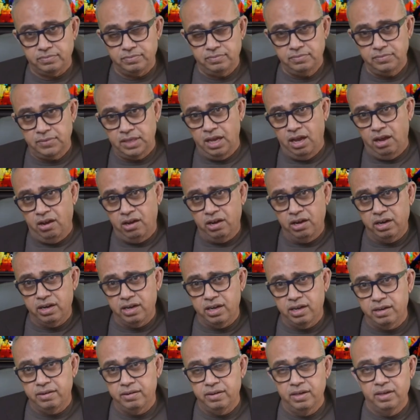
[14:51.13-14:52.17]
or uh,
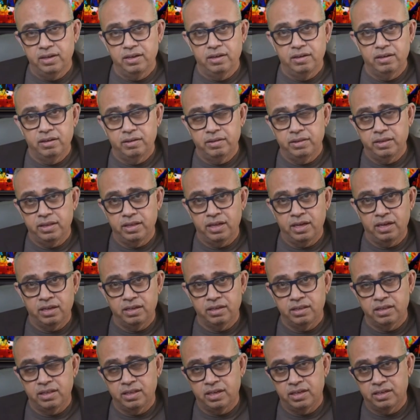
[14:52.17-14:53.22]
uh,
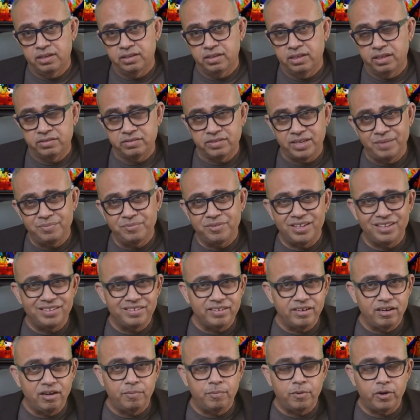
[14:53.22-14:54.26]
the the stem cells
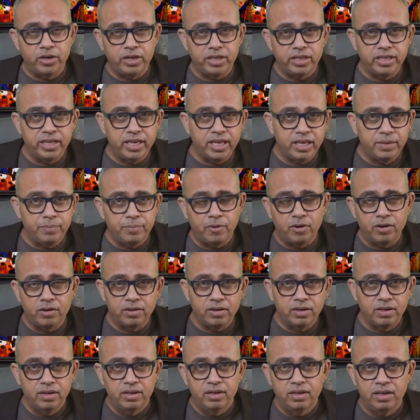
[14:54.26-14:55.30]
in our body they keep on
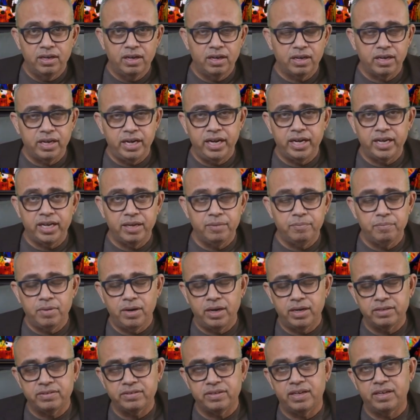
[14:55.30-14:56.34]
uh, creating
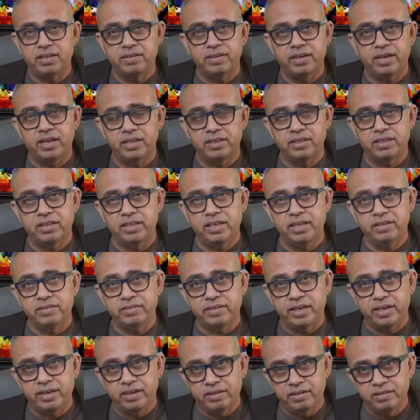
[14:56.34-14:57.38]
blood cells and other things
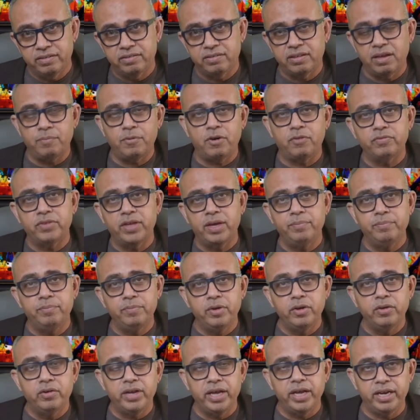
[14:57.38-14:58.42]
and some of them
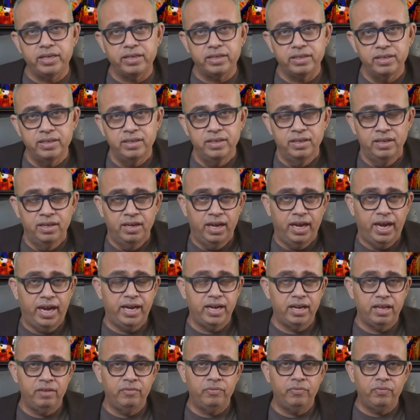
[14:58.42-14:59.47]
mutate and
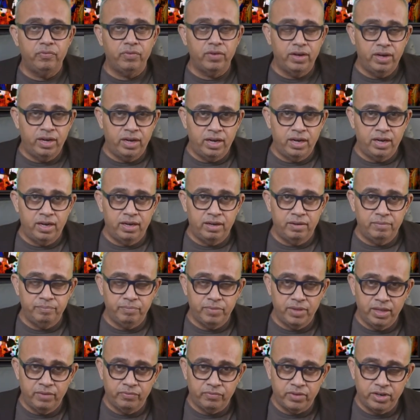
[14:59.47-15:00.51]
if uh,
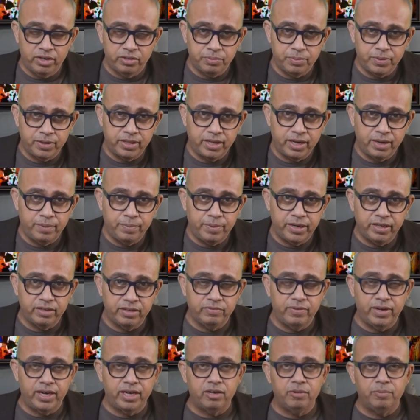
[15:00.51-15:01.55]
if crispr therapeutics
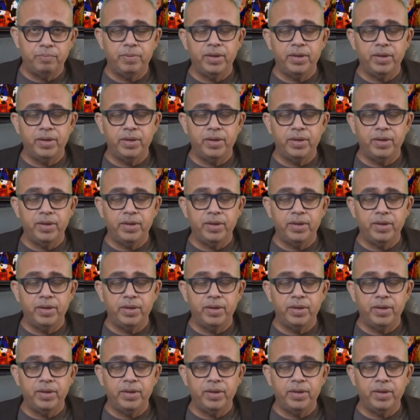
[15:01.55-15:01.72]
were to pick